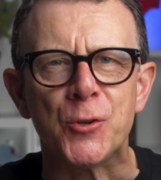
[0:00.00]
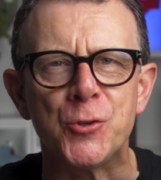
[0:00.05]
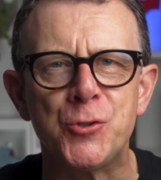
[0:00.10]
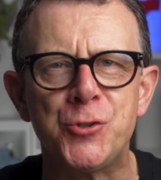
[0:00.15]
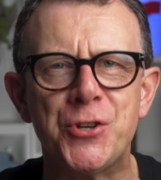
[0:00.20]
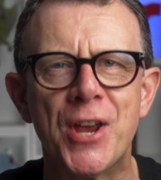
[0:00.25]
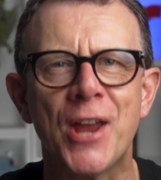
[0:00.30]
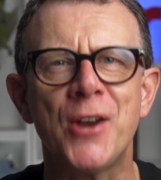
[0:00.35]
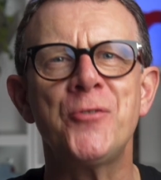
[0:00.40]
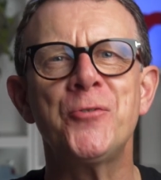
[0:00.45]

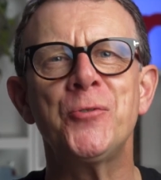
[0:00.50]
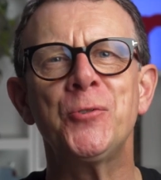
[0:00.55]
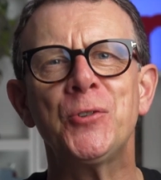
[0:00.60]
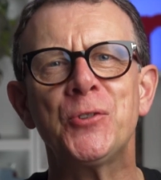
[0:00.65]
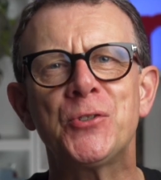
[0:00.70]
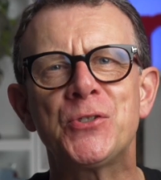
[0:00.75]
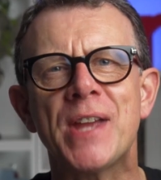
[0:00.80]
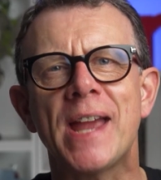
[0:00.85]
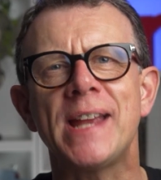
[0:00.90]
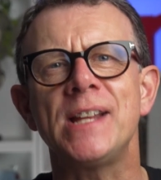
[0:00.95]
General
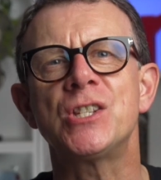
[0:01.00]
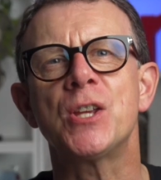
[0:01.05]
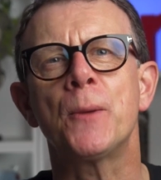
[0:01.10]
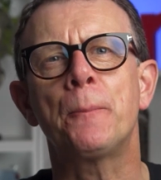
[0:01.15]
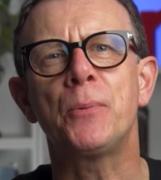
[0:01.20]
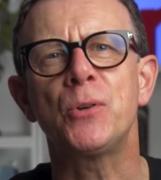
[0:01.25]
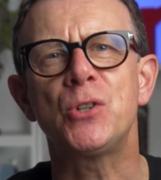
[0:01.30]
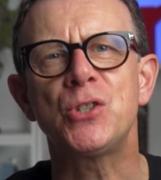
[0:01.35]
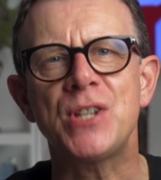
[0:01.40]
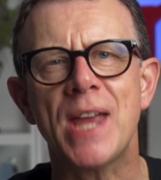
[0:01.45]
Data
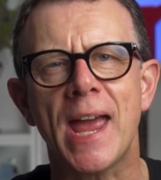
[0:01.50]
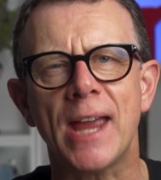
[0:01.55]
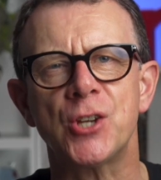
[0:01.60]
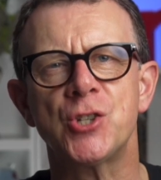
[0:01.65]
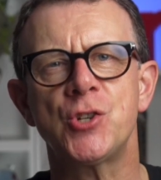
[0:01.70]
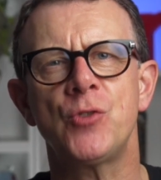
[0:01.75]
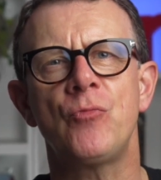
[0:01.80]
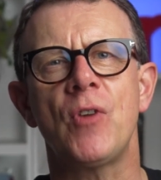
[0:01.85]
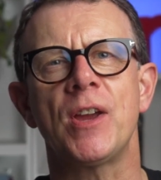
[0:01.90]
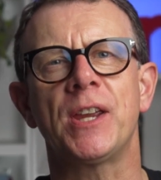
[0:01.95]

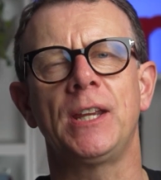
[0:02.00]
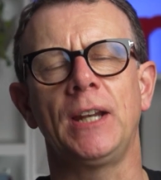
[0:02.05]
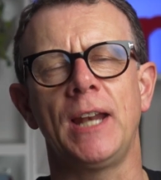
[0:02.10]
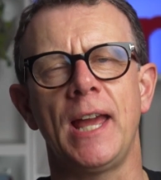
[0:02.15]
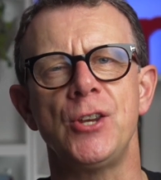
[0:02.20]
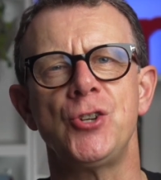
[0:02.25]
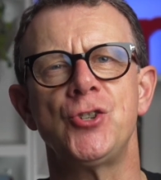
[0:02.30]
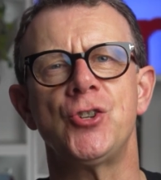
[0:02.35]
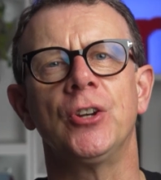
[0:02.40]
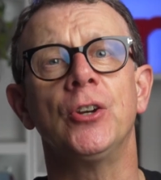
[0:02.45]
Protection
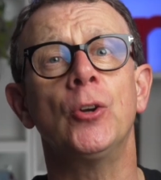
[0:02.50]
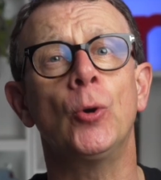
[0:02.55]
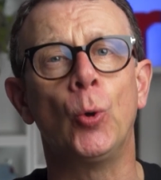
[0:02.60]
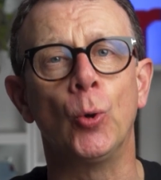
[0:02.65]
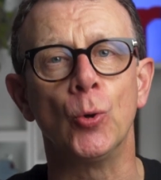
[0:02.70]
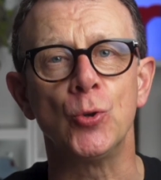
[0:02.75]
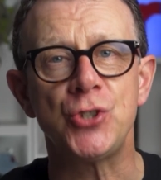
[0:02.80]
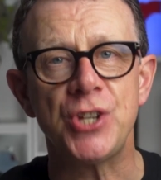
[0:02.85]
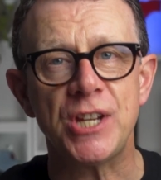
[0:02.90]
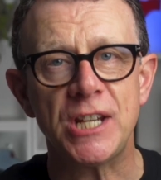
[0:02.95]
Regulation,
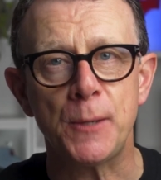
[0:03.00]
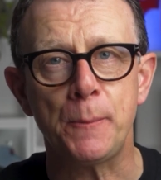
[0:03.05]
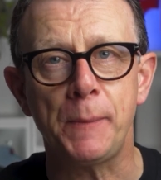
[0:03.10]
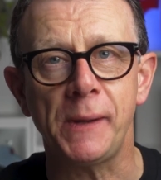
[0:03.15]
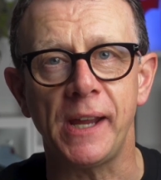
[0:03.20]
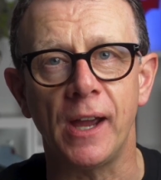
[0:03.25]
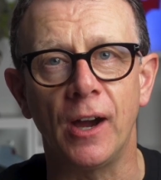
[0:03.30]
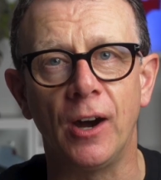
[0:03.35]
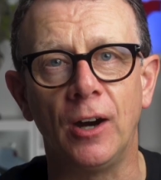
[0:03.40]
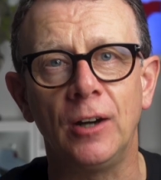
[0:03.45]
or
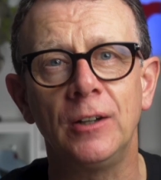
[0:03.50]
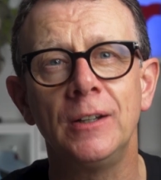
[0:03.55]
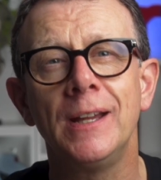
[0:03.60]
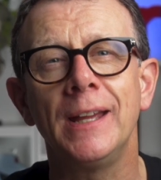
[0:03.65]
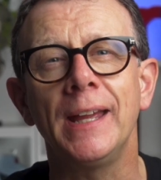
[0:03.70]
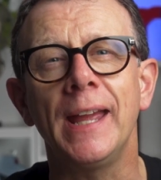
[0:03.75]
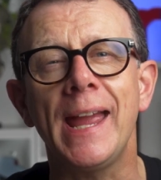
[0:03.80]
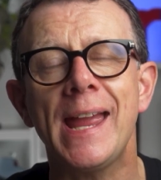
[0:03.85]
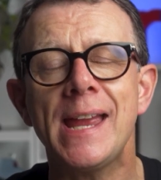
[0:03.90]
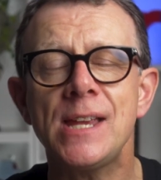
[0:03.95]
GDPR,
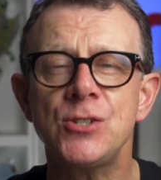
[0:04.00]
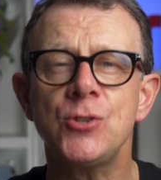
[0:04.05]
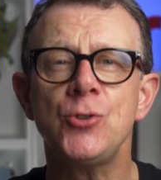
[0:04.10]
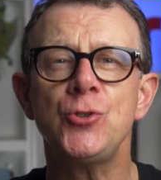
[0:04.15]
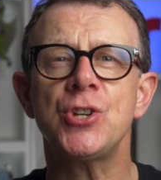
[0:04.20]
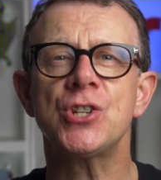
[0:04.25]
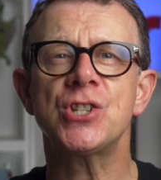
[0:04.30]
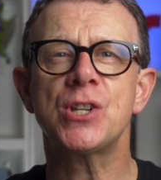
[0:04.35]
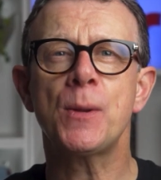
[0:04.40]
isn't just